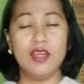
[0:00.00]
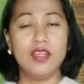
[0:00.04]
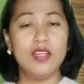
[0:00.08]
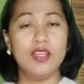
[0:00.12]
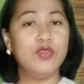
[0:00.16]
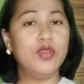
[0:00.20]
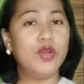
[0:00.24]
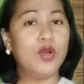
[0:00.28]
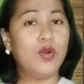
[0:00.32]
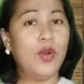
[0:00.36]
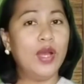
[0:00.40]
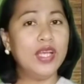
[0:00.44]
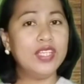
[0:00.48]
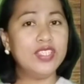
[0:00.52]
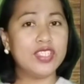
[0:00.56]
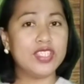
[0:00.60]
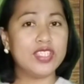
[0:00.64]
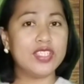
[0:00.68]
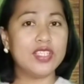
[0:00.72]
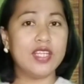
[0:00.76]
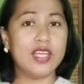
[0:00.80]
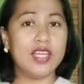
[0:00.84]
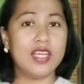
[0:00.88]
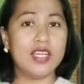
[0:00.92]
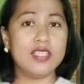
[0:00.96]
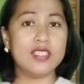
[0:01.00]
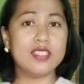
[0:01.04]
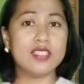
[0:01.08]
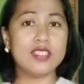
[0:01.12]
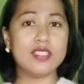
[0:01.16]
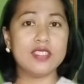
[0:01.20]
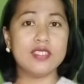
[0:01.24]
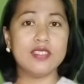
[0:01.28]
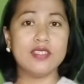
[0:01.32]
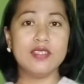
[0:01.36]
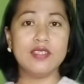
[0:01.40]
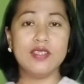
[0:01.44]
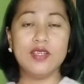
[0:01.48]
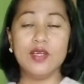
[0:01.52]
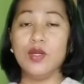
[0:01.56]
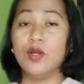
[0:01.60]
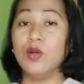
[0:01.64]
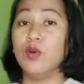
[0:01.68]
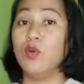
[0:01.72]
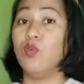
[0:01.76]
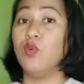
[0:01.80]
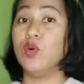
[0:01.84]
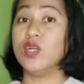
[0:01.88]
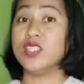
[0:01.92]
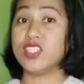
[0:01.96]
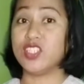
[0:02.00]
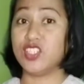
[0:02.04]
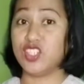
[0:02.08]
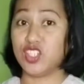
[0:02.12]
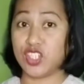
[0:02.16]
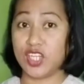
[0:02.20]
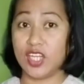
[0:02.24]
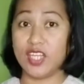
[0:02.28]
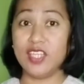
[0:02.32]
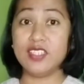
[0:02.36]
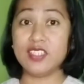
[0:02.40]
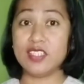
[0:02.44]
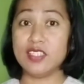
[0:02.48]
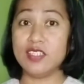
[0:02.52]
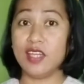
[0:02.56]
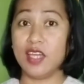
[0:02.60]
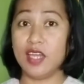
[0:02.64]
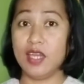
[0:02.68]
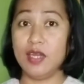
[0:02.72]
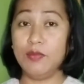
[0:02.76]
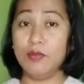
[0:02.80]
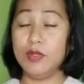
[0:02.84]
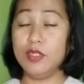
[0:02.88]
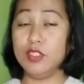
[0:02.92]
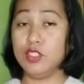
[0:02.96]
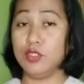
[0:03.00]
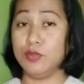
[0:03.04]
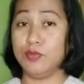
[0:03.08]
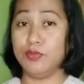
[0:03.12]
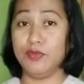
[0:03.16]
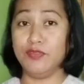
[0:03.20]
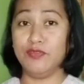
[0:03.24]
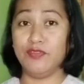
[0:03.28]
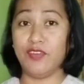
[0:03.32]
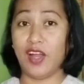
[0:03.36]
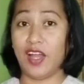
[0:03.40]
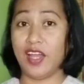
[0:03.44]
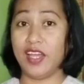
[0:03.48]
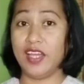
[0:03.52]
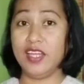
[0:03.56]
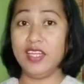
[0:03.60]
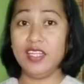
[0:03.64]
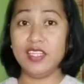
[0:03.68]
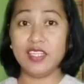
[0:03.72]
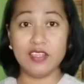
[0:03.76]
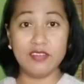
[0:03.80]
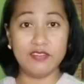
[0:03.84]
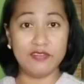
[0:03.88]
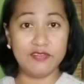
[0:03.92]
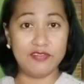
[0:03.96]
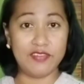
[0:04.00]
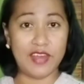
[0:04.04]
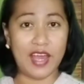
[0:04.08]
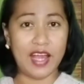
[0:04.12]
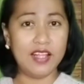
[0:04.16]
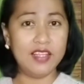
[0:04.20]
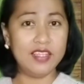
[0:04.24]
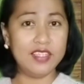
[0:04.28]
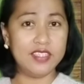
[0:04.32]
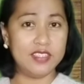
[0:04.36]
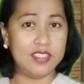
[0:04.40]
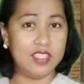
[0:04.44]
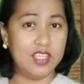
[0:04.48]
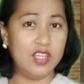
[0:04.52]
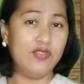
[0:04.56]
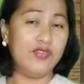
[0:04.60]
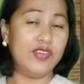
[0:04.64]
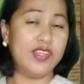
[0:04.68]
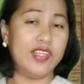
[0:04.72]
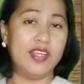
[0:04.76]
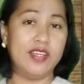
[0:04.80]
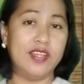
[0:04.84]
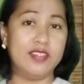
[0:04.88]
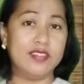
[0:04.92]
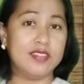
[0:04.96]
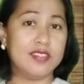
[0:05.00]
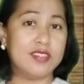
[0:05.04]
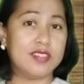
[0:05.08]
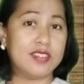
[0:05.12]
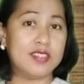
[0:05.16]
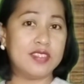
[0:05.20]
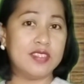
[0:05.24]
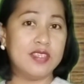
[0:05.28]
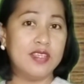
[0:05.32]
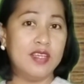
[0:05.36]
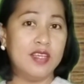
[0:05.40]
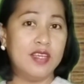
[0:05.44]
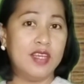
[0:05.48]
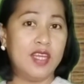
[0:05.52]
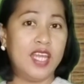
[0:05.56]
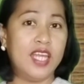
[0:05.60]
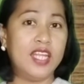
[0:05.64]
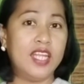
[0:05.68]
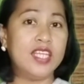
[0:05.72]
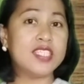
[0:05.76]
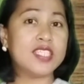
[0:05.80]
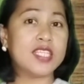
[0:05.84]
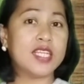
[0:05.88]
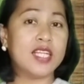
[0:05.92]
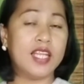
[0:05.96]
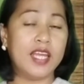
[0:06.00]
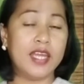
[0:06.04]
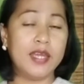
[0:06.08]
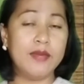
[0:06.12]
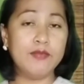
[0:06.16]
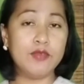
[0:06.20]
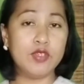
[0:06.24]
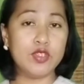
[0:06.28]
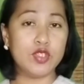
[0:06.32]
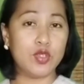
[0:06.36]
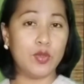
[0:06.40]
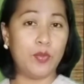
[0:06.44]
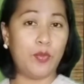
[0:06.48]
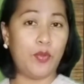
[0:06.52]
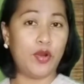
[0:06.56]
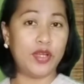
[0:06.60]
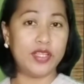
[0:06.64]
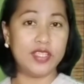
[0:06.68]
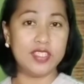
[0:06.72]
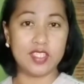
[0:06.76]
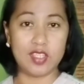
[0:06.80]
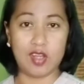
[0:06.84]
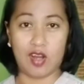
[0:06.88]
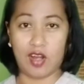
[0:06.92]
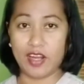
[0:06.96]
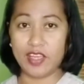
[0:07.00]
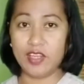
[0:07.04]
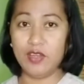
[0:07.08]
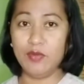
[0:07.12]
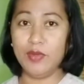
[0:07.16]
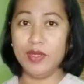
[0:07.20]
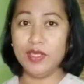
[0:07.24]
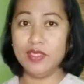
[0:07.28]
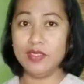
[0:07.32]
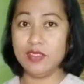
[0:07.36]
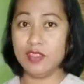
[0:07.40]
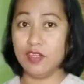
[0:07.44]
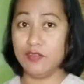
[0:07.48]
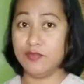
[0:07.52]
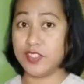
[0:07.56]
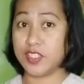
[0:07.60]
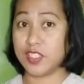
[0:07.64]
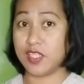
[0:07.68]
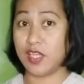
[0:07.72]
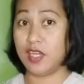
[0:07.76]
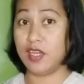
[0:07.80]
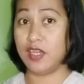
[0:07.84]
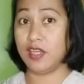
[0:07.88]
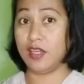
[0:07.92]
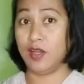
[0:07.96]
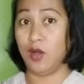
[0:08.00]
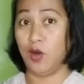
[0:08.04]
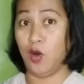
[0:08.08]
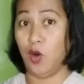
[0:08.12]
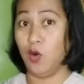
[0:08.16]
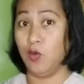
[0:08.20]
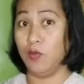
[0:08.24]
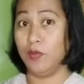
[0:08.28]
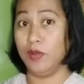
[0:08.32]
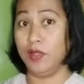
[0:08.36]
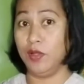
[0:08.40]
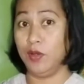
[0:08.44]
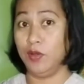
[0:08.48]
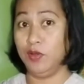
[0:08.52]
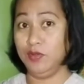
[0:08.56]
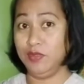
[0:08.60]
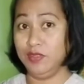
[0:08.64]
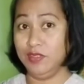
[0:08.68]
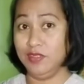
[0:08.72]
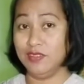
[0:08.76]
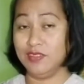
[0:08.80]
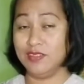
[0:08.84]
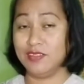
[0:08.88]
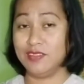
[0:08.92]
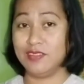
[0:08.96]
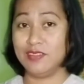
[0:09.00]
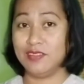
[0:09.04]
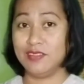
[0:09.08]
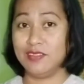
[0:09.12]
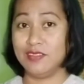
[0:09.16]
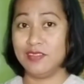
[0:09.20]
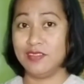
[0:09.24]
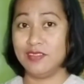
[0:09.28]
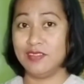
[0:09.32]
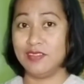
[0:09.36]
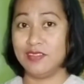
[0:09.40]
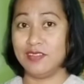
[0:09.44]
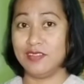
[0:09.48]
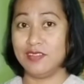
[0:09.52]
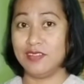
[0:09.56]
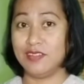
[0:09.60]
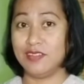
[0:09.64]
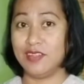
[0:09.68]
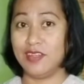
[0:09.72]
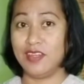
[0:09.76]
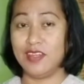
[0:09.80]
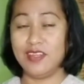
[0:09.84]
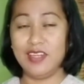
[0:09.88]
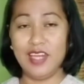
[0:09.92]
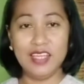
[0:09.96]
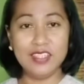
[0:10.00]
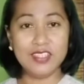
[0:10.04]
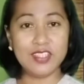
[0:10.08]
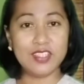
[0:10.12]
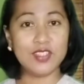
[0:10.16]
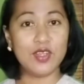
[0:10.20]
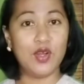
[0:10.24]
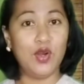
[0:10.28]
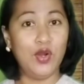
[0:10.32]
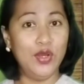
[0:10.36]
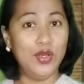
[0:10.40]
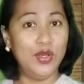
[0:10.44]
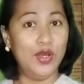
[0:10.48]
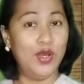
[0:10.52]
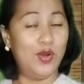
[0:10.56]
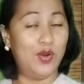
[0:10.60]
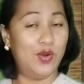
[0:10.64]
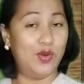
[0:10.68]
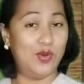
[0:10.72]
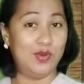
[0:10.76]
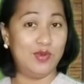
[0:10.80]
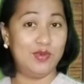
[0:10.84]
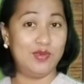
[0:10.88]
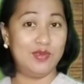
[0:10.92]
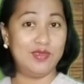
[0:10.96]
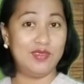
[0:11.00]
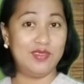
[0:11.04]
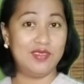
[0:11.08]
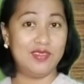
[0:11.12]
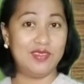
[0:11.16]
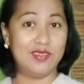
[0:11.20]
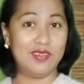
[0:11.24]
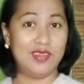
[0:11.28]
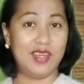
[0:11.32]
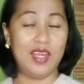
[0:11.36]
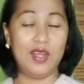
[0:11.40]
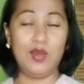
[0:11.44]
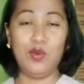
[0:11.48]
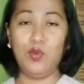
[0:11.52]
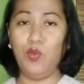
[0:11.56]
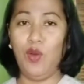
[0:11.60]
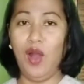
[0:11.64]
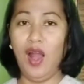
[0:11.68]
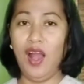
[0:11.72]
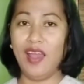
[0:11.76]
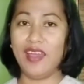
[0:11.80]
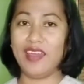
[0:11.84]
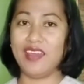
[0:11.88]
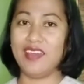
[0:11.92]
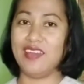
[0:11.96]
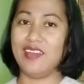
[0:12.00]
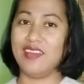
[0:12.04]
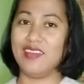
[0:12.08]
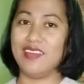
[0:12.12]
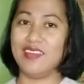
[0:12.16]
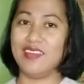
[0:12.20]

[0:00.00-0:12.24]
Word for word: Now the question is, was Jason able to provide a valid evidence in his claim to support his argument of staying home alone? Yes or no? And why?